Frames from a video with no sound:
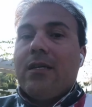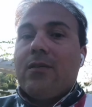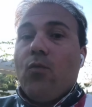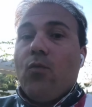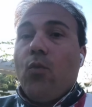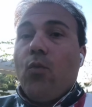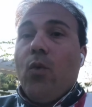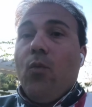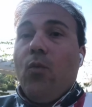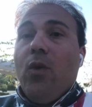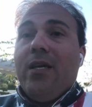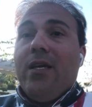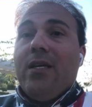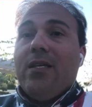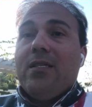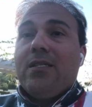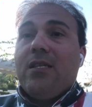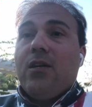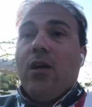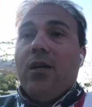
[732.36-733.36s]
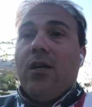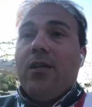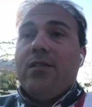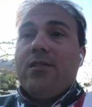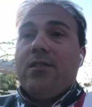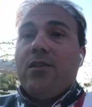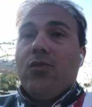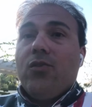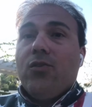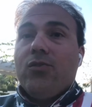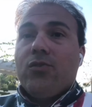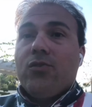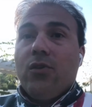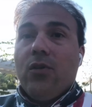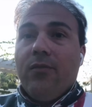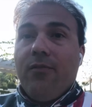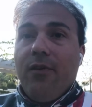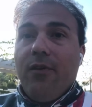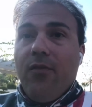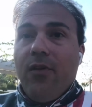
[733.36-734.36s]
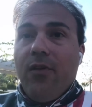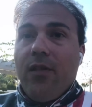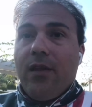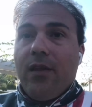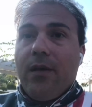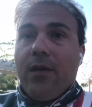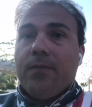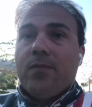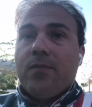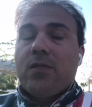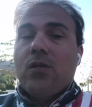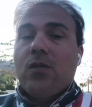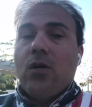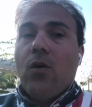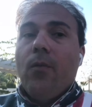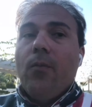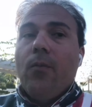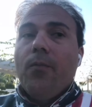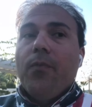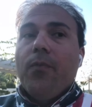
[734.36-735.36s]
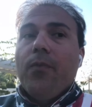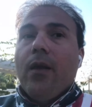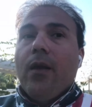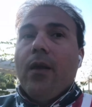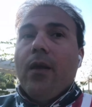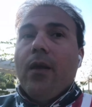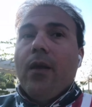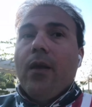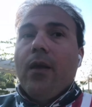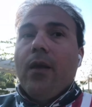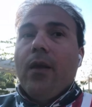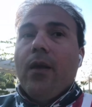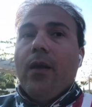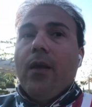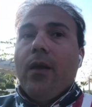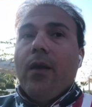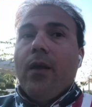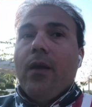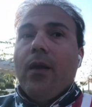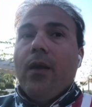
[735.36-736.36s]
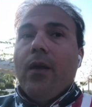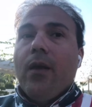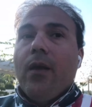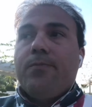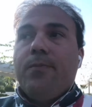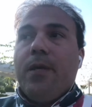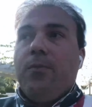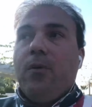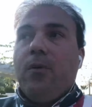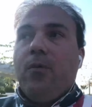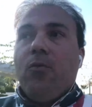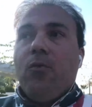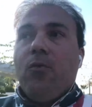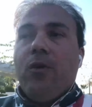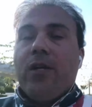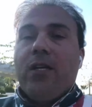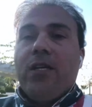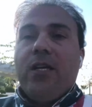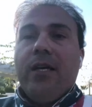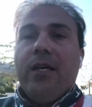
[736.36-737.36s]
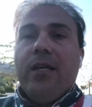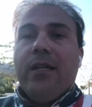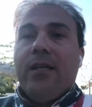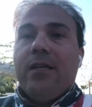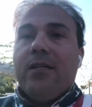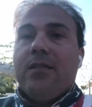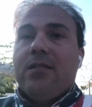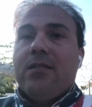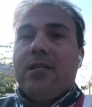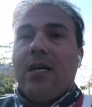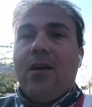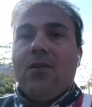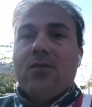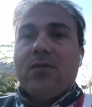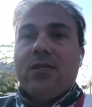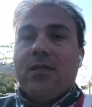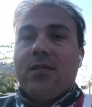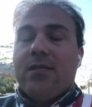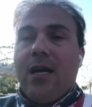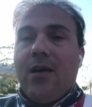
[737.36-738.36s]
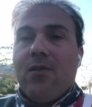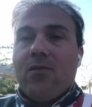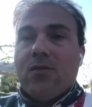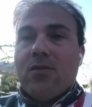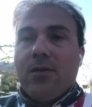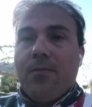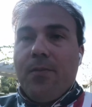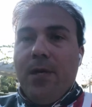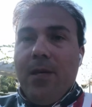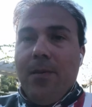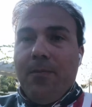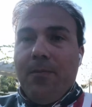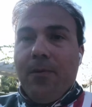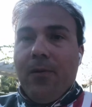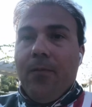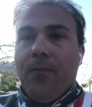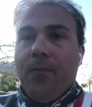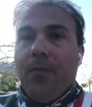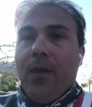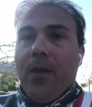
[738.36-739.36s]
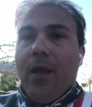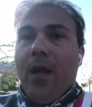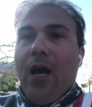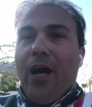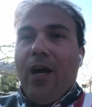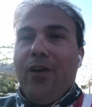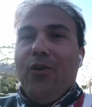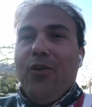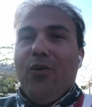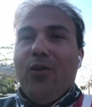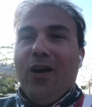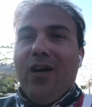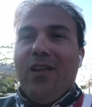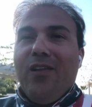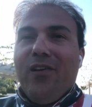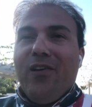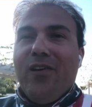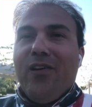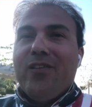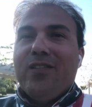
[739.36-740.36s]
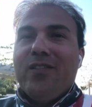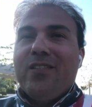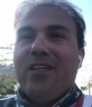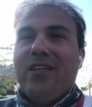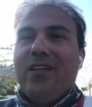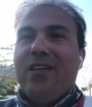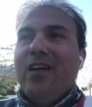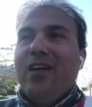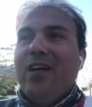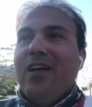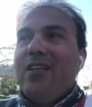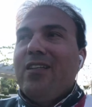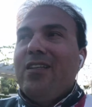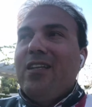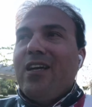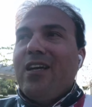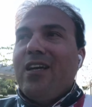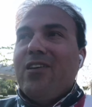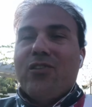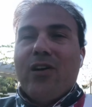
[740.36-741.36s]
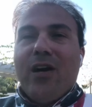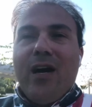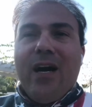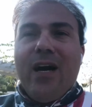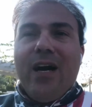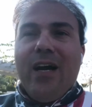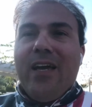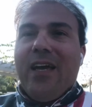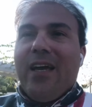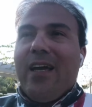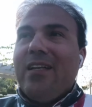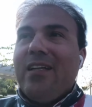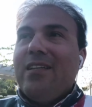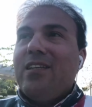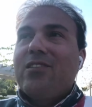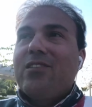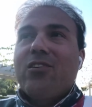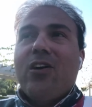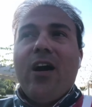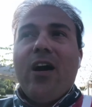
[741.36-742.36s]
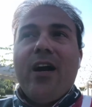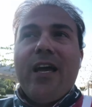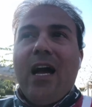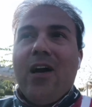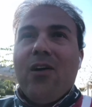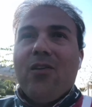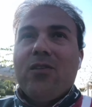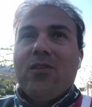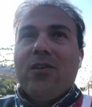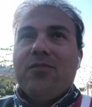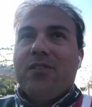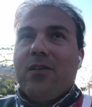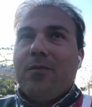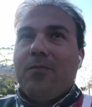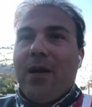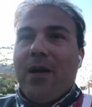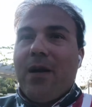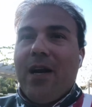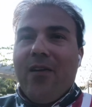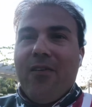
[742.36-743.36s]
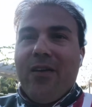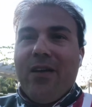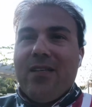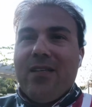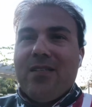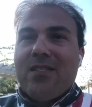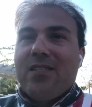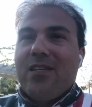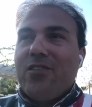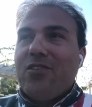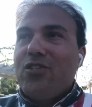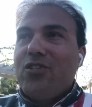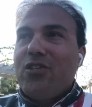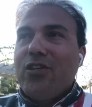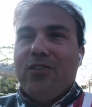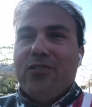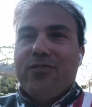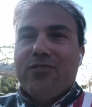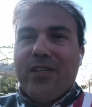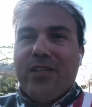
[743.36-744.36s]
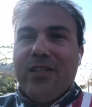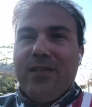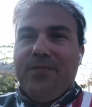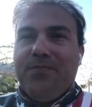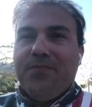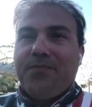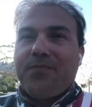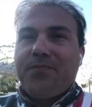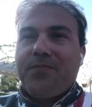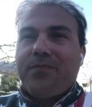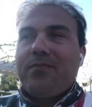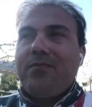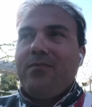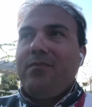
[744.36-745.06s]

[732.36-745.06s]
that we can see God is in control of everything. So when these people were killing thousand people, I know God heard the cry and the cry out of their parents, their children.